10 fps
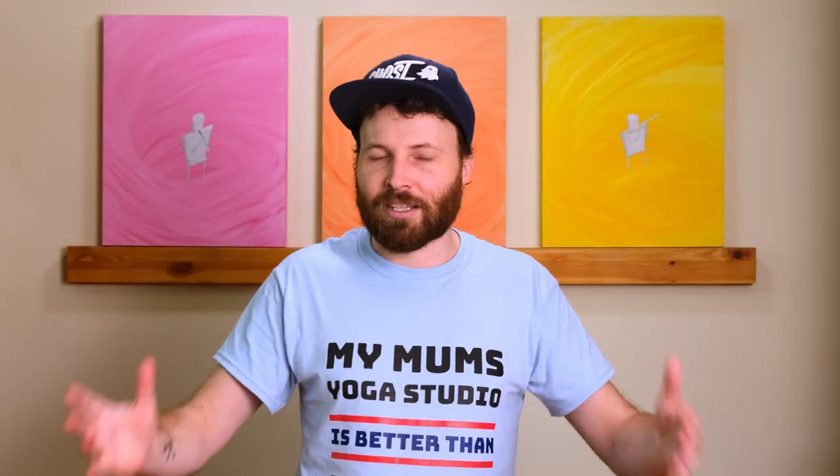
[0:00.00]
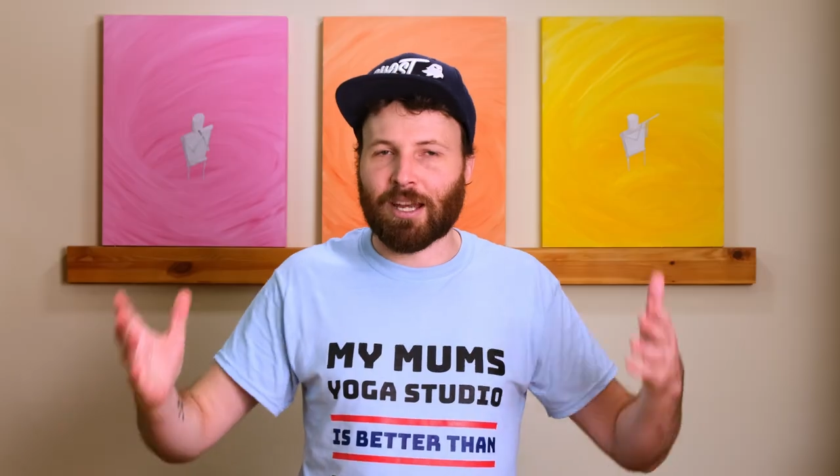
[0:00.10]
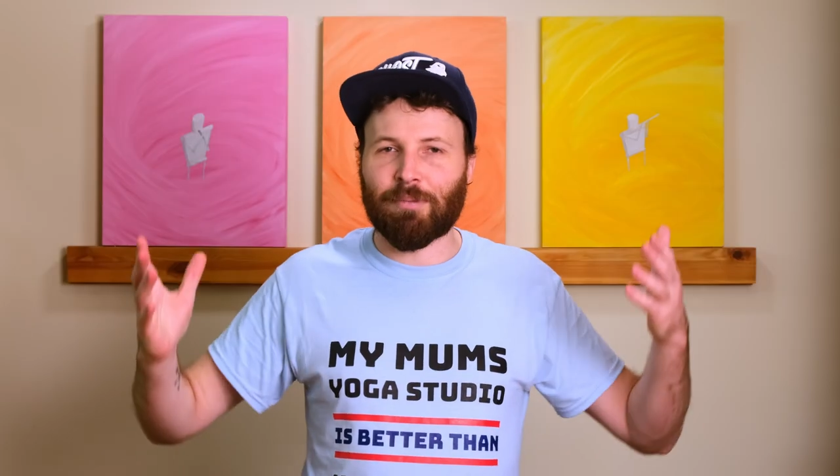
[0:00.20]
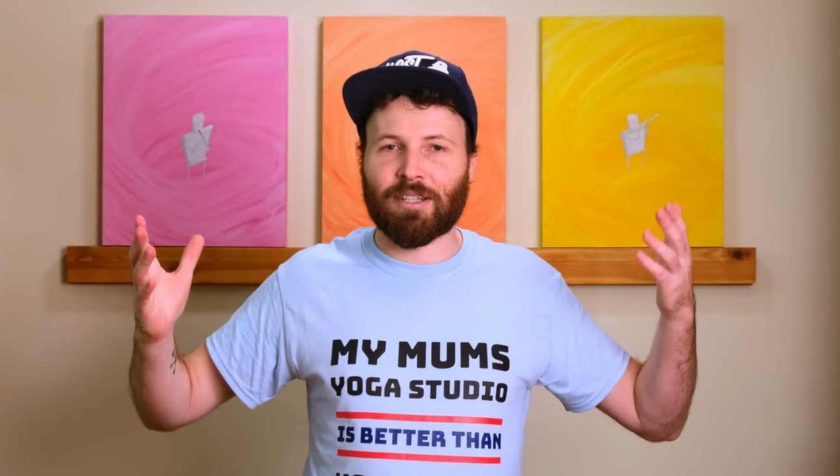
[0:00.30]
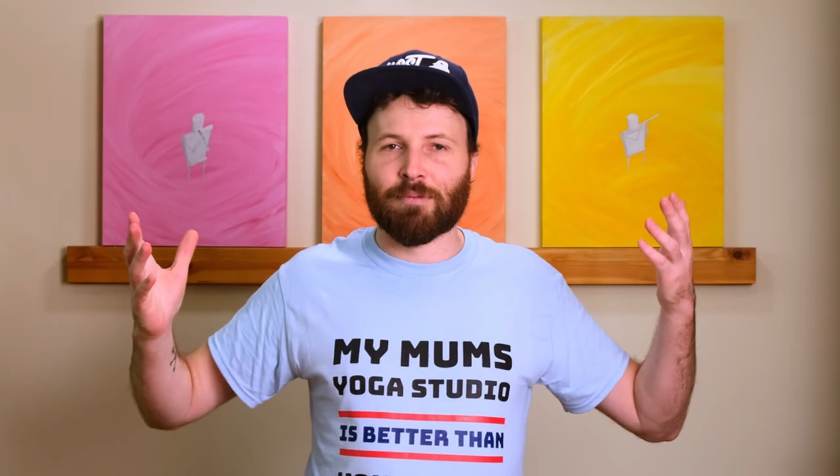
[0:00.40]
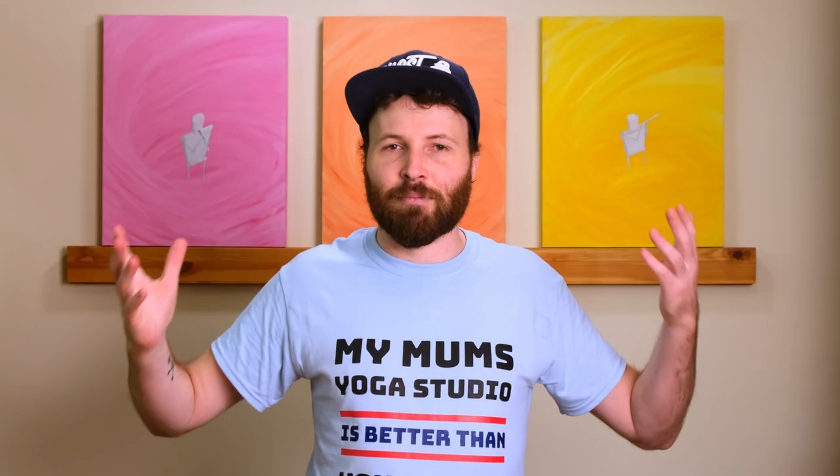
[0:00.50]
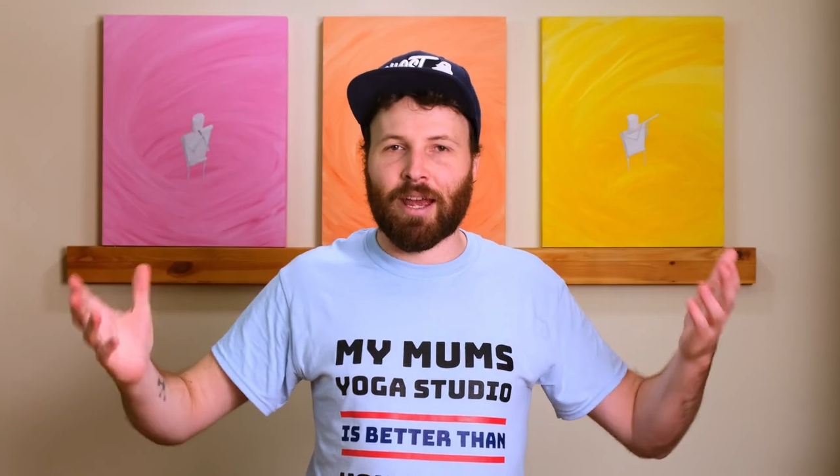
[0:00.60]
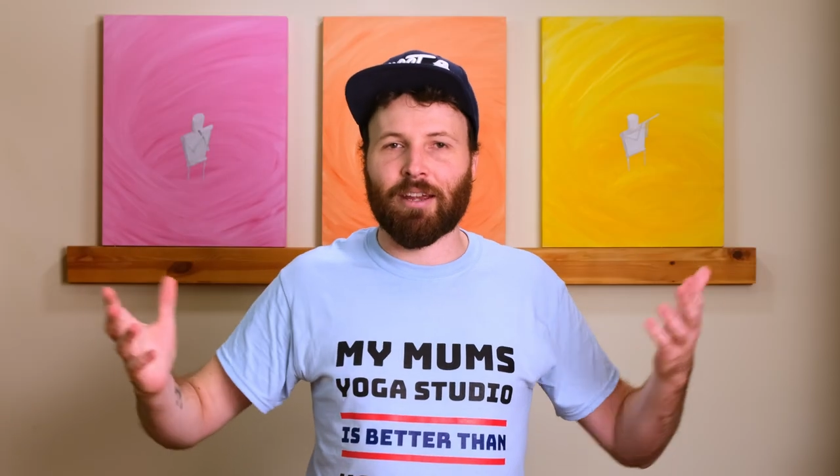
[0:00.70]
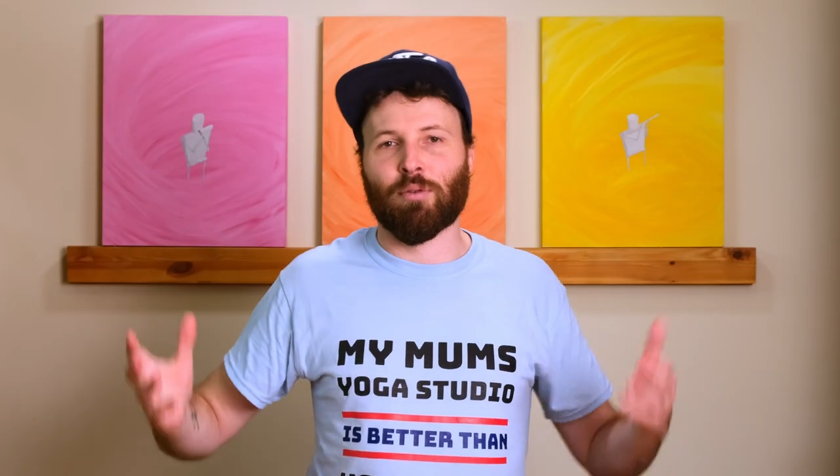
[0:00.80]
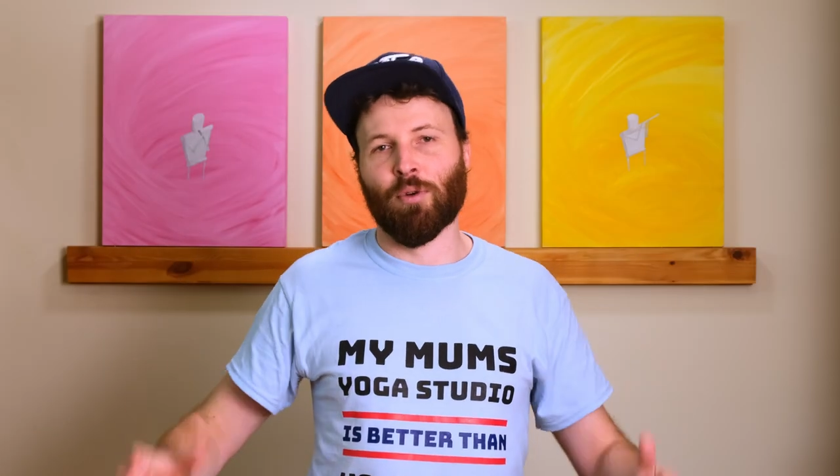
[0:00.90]
As companies
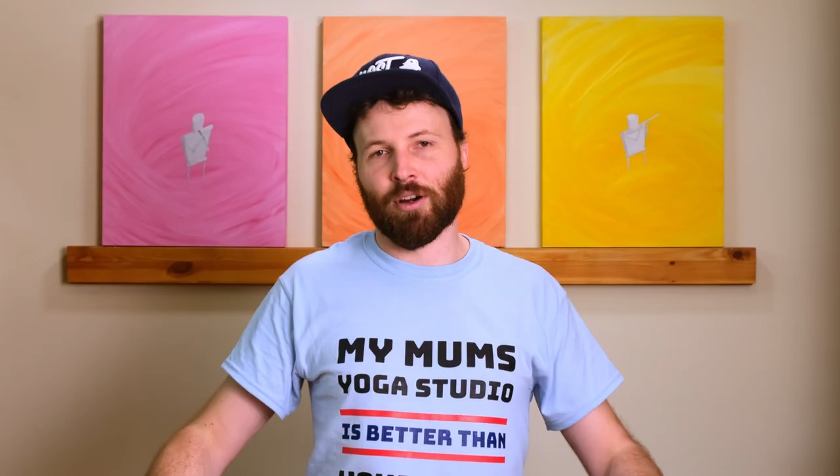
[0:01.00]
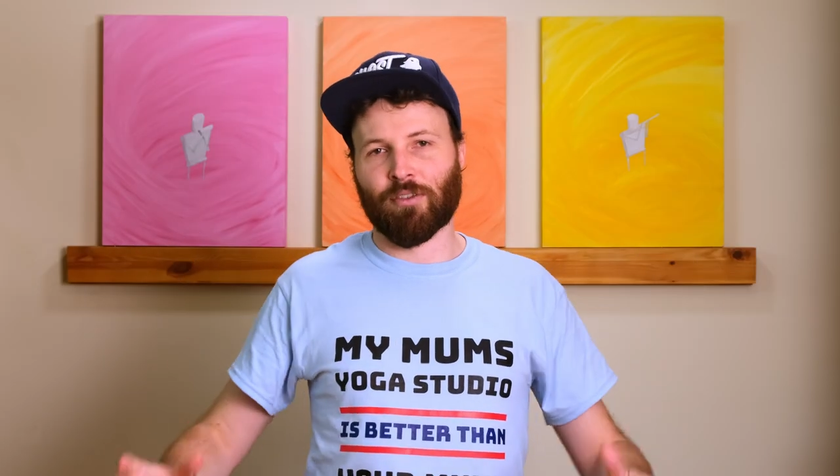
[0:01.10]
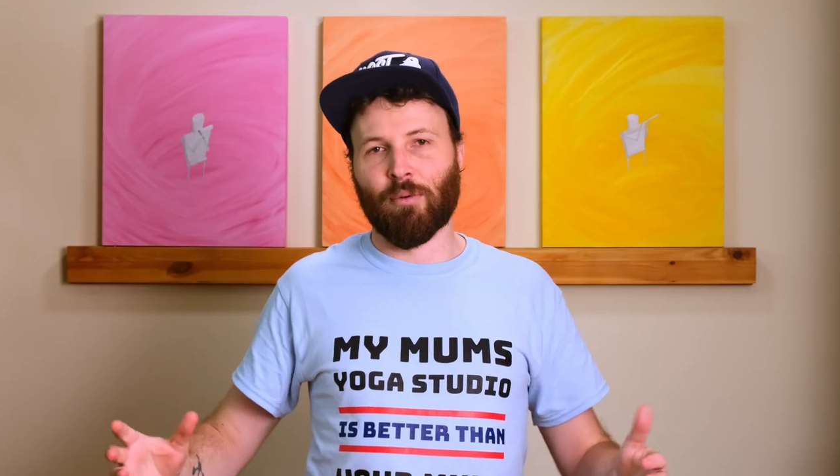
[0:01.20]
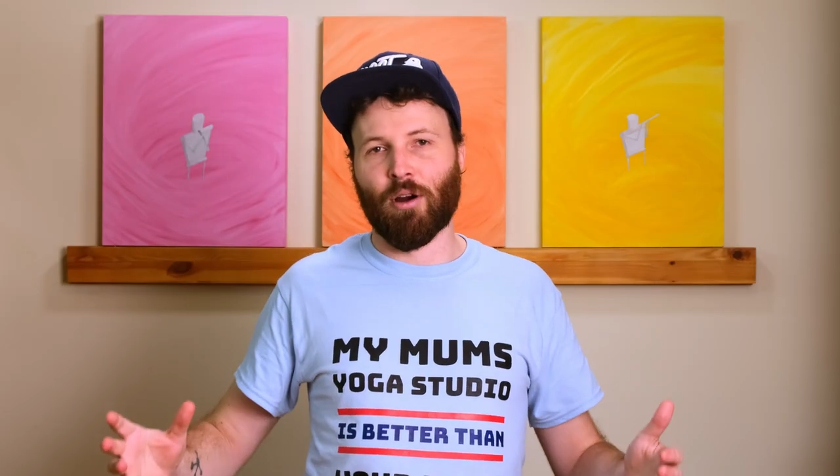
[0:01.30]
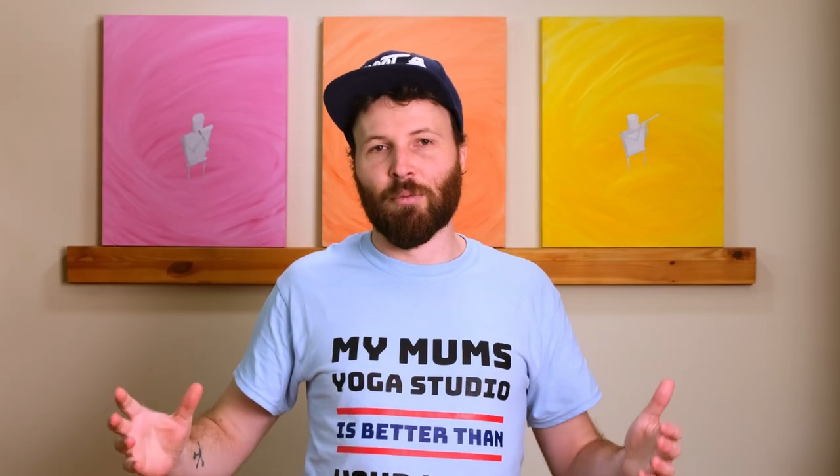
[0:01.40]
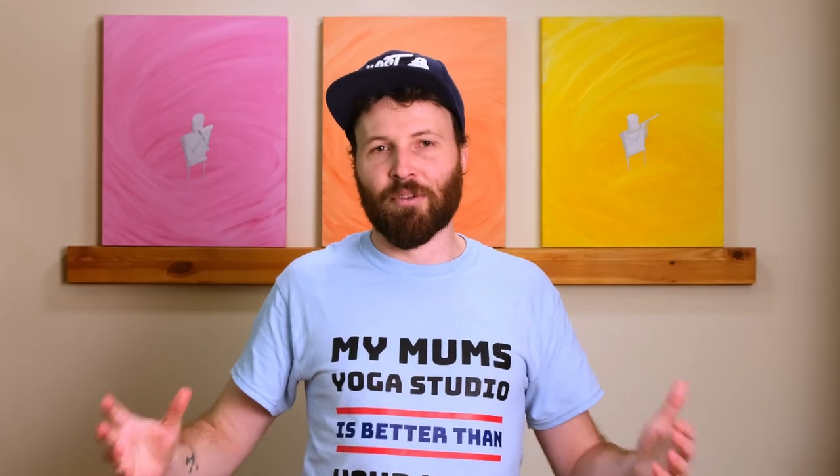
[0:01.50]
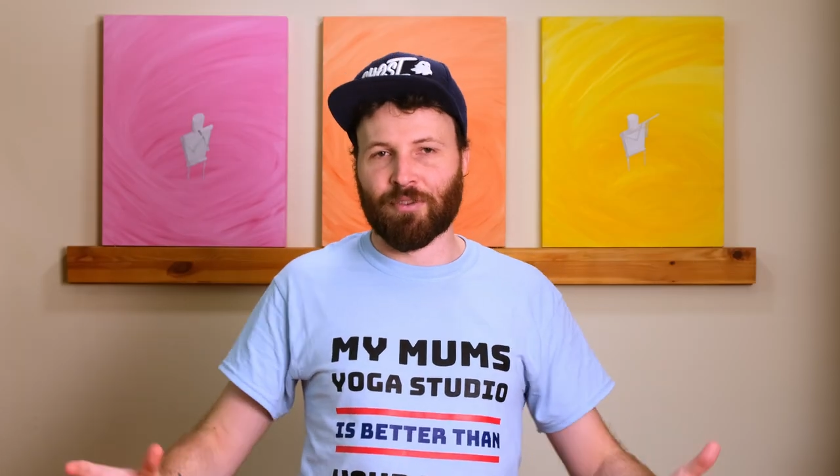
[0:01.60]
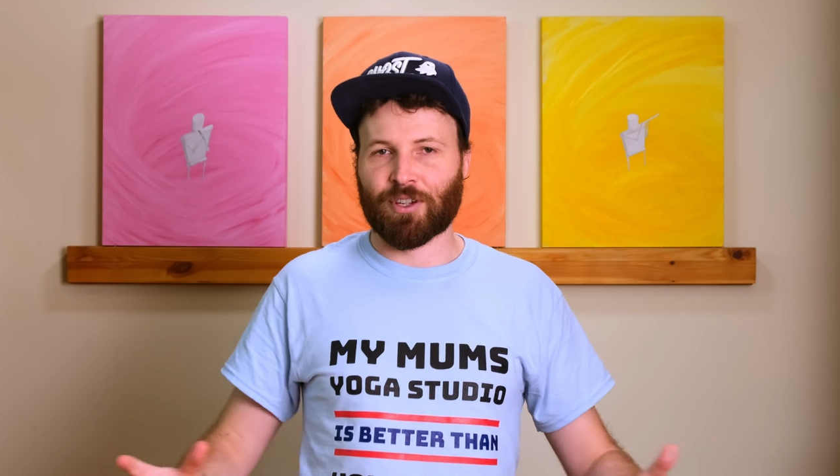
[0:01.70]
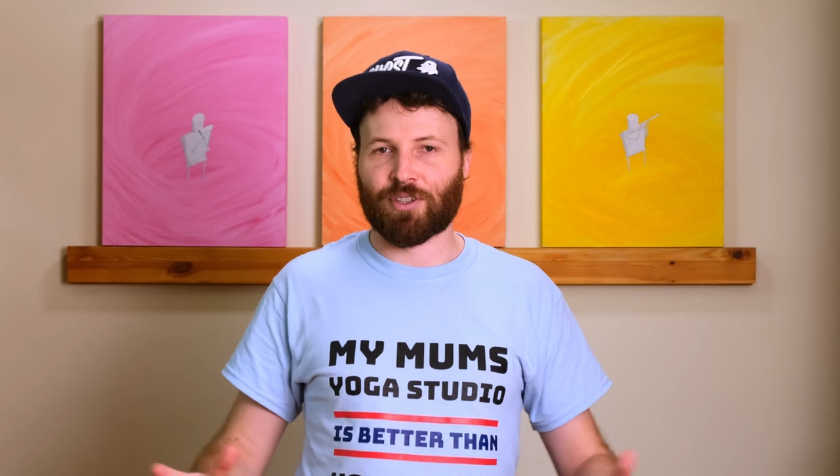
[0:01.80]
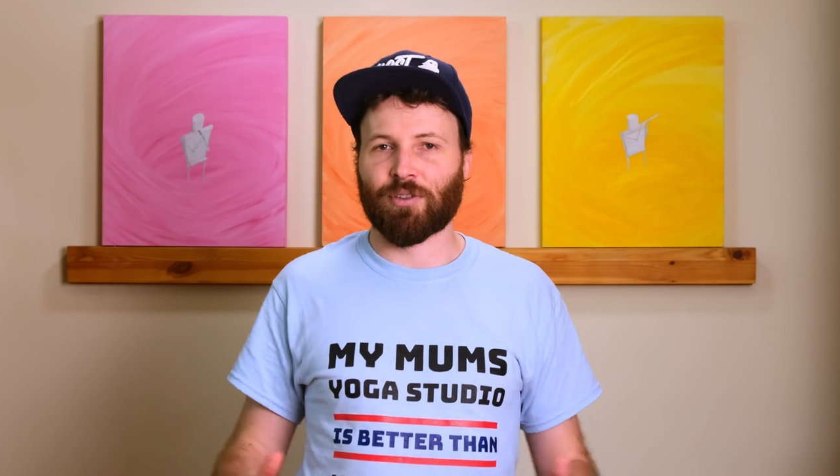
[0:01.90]
make work from home
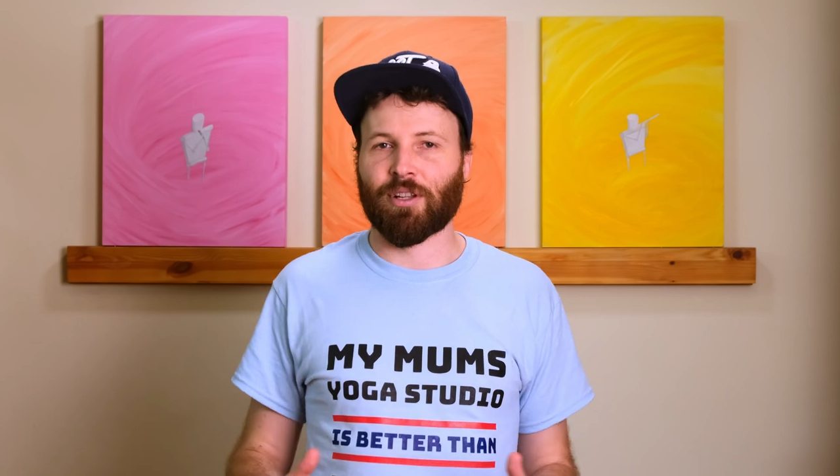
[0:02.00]
official,